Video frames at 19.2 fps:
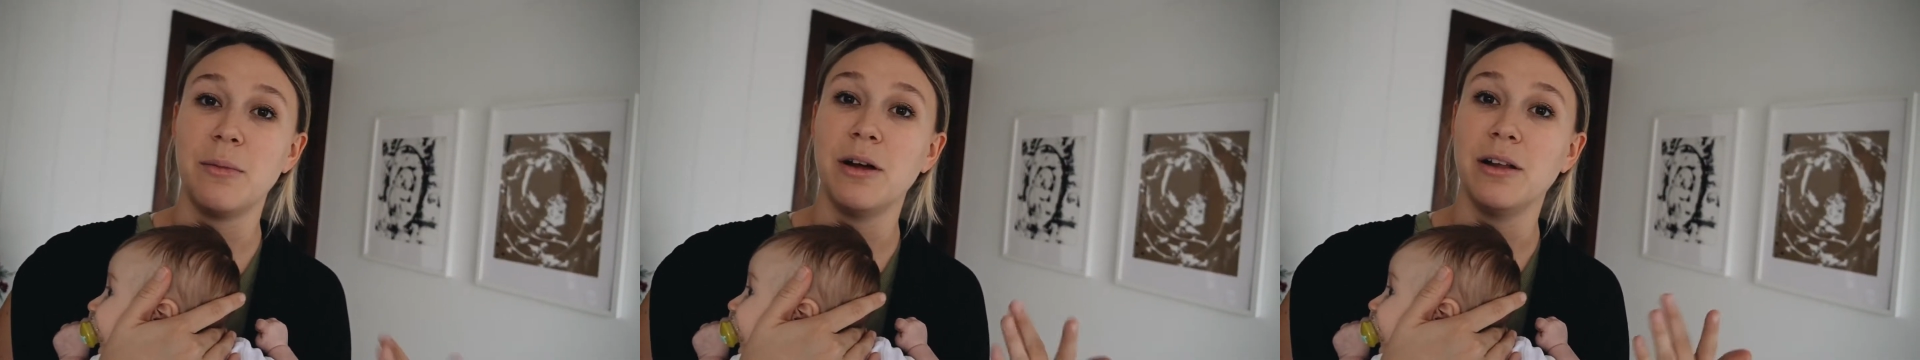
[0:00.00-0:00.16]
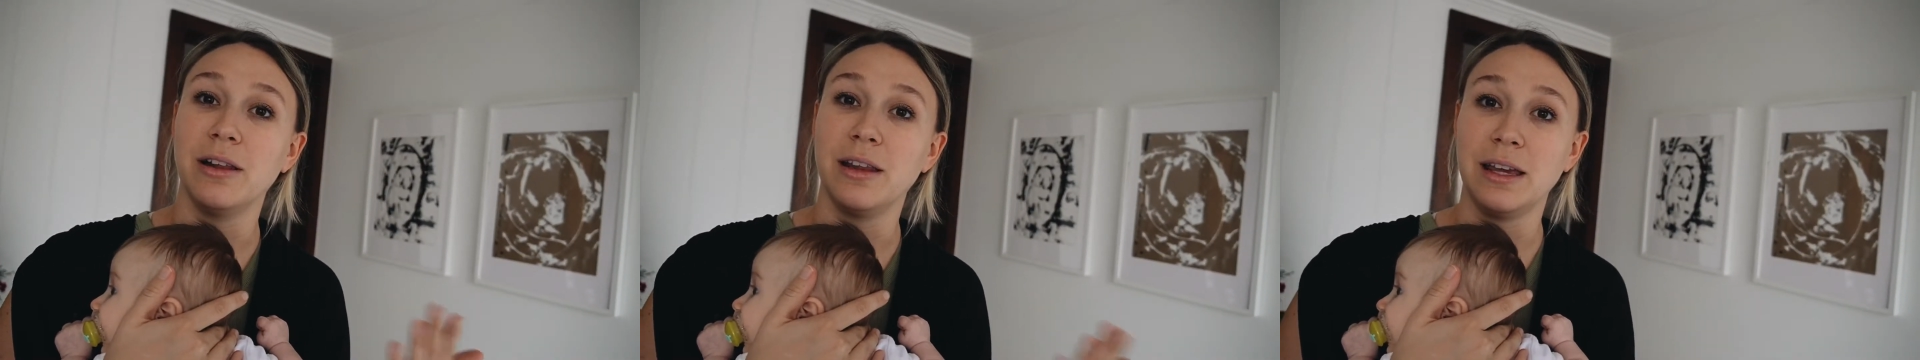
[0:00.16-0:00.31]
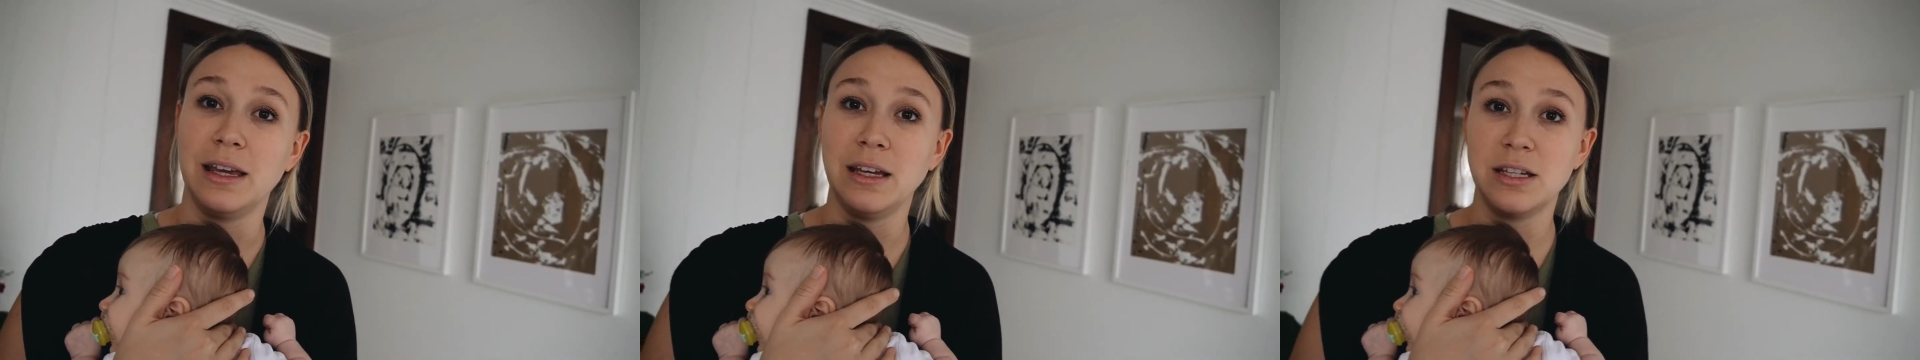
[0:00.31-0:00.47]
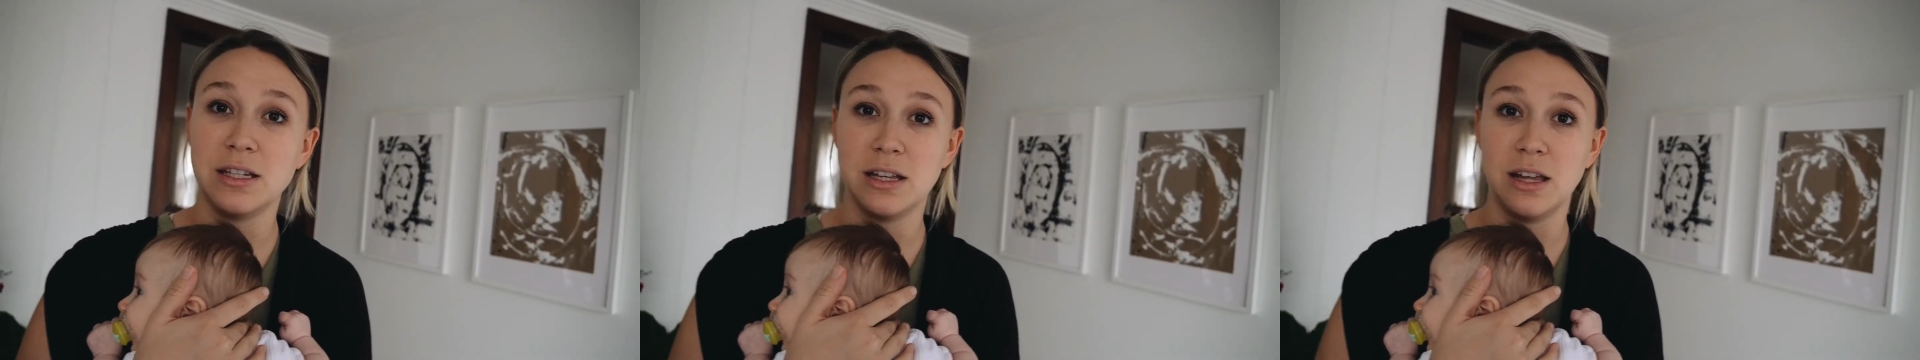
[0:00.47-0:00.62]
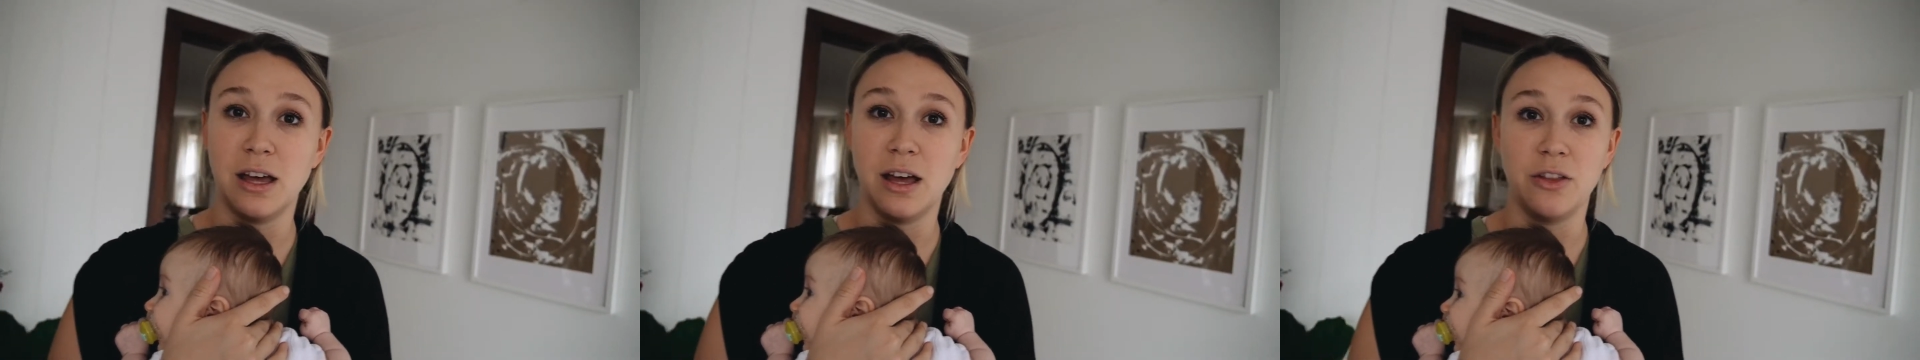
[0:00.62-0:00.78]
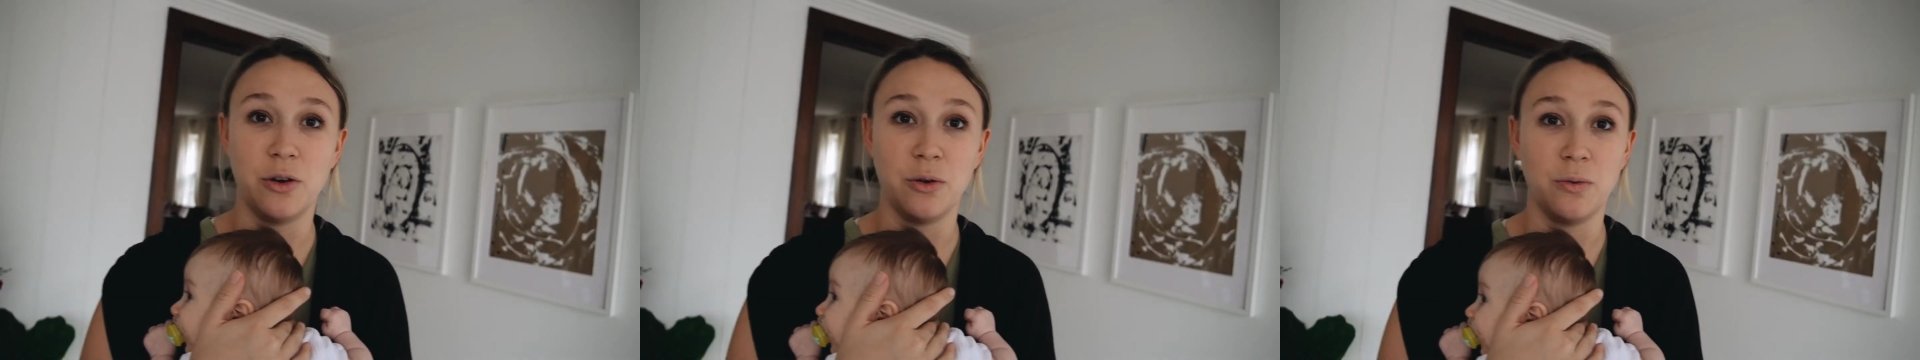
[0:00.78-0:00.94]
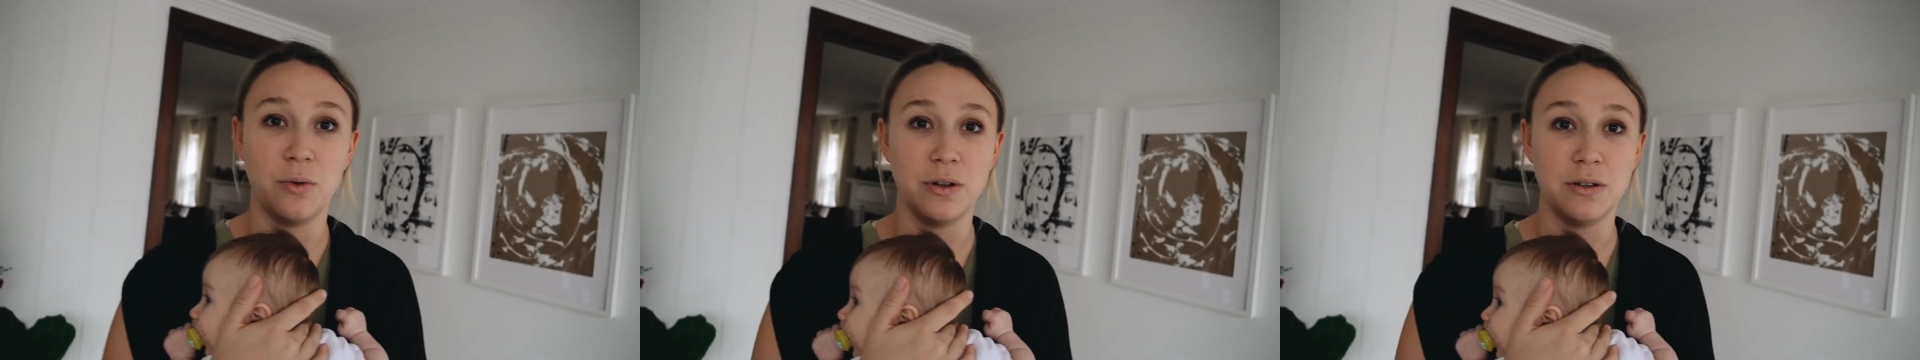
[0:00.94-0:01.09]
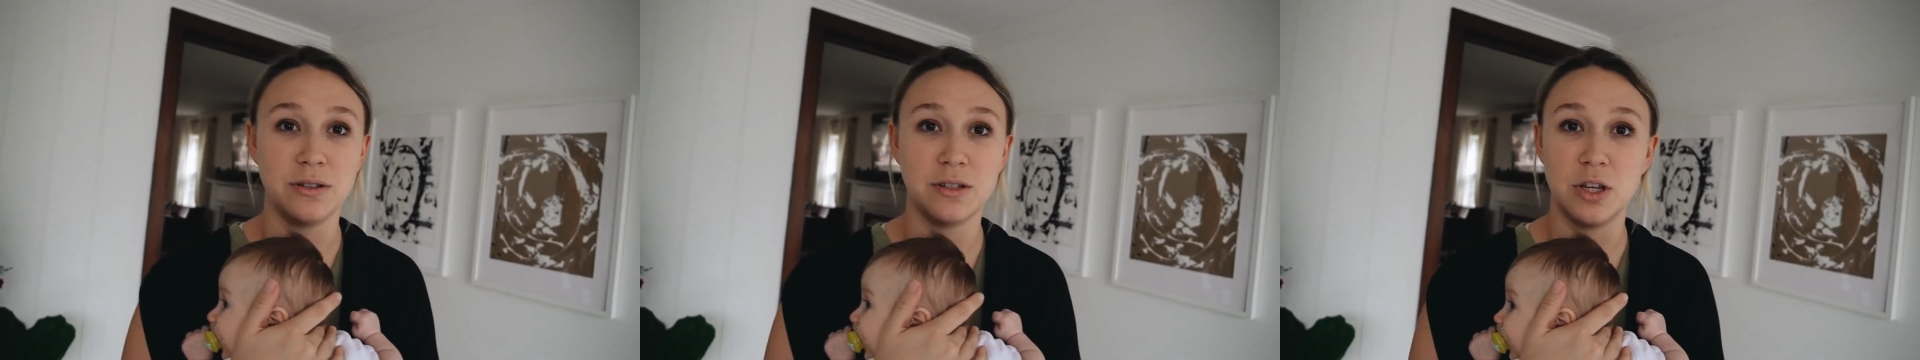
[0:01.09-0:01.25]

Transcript: a link to the other ones